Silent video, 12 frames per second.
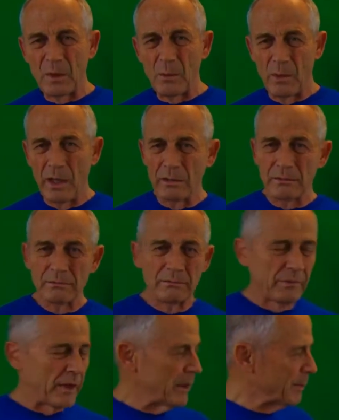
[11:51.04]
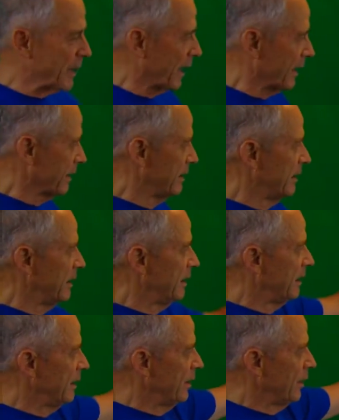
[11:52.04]
Well, think about it.
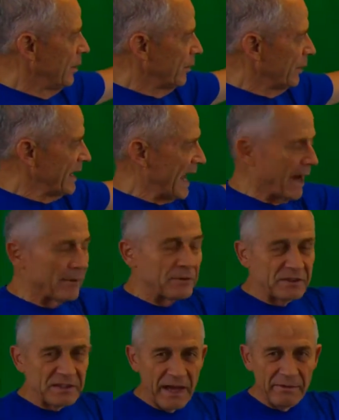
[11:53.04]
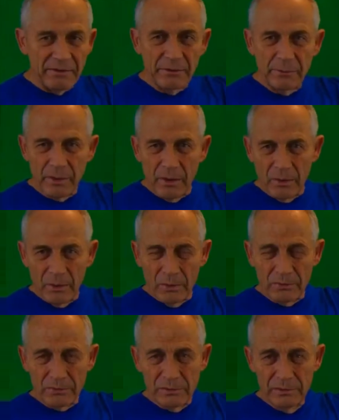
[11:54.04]
We have 7
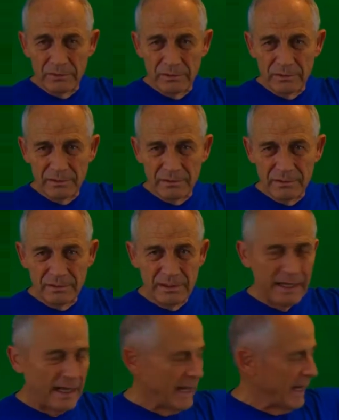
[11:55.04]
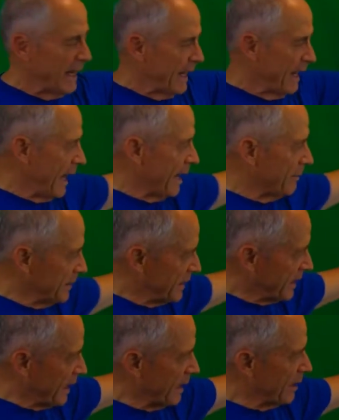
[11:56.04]
rows, and
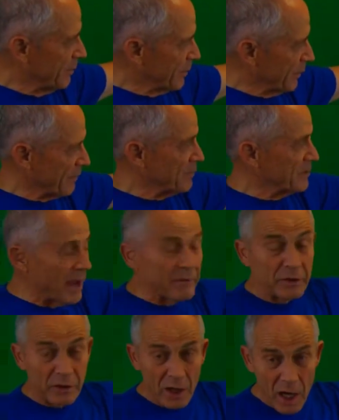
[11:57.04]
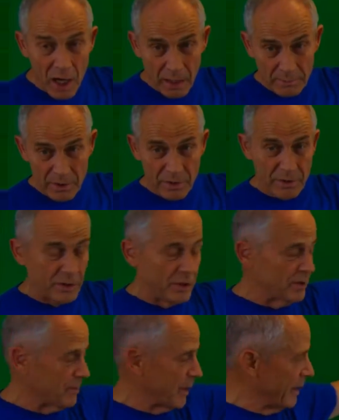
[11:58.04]
we have 7 columns,
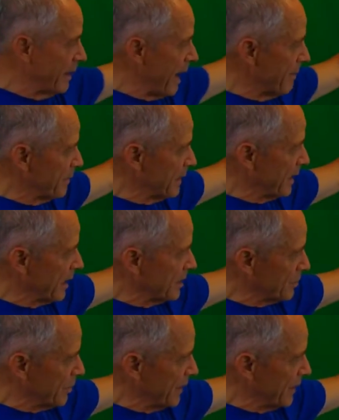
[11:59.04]
and because